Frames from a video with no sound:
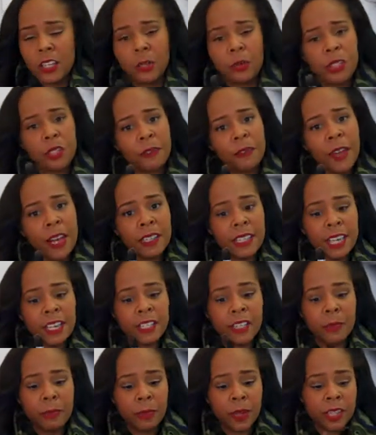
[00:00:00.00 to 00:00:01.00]
So what your
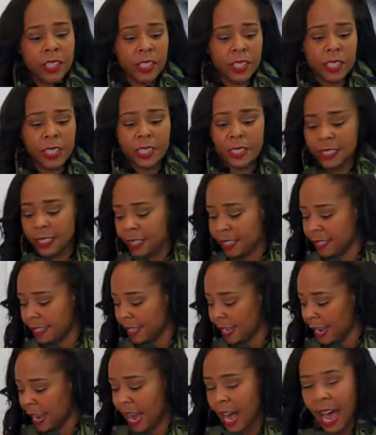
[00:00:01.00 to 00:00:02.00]
foundation brush is
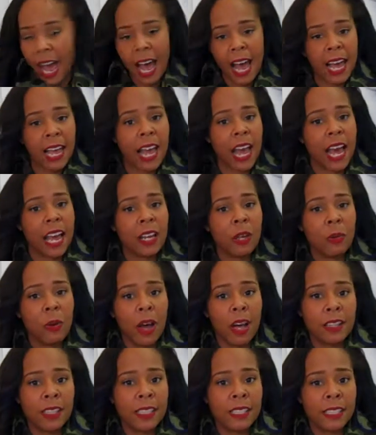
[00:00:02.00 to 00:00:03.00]
a high
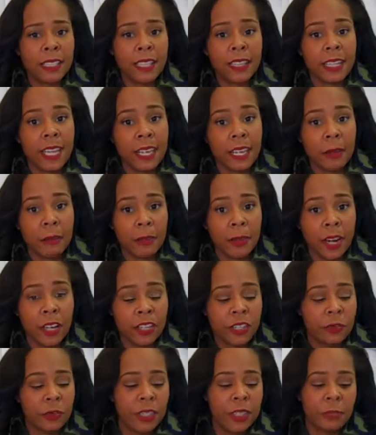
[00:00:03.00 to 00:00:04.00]
quality synthetic
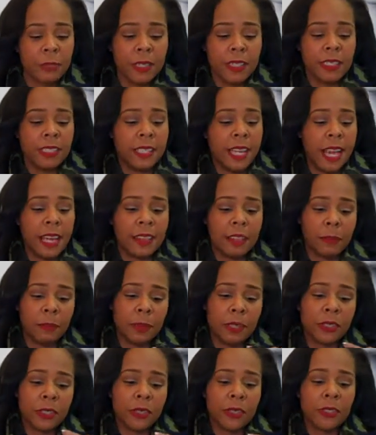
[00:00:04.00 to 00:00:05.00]
brush, which means that
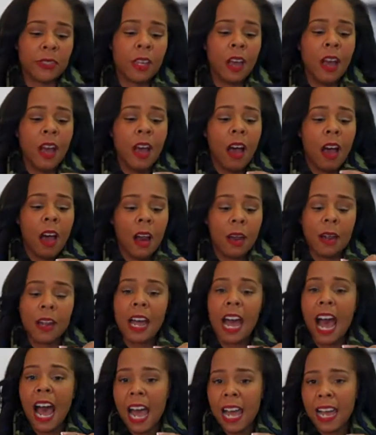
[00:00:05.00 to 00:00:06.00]
the bristles are
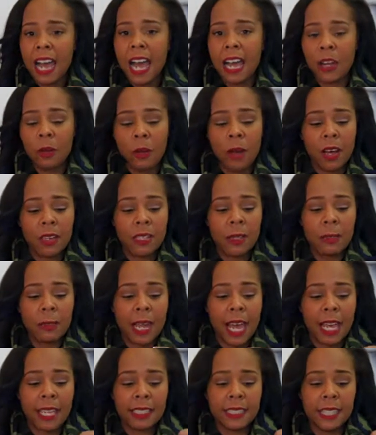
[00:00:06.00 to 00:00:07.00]
high quality
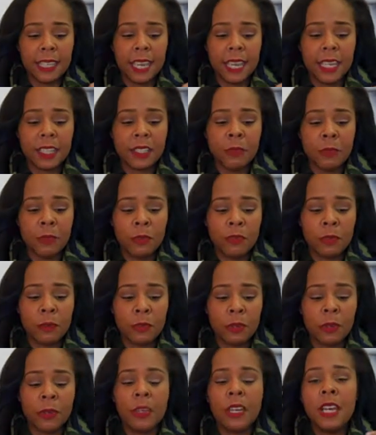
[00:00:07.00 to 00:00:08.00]
plastic and it's
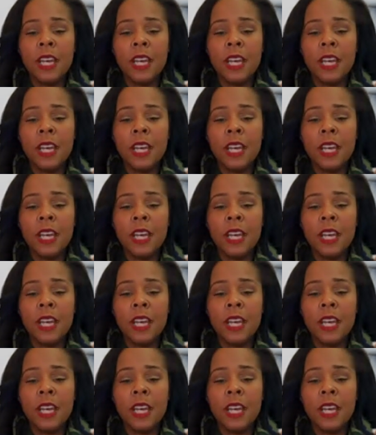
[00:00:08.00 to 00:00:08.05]
movable.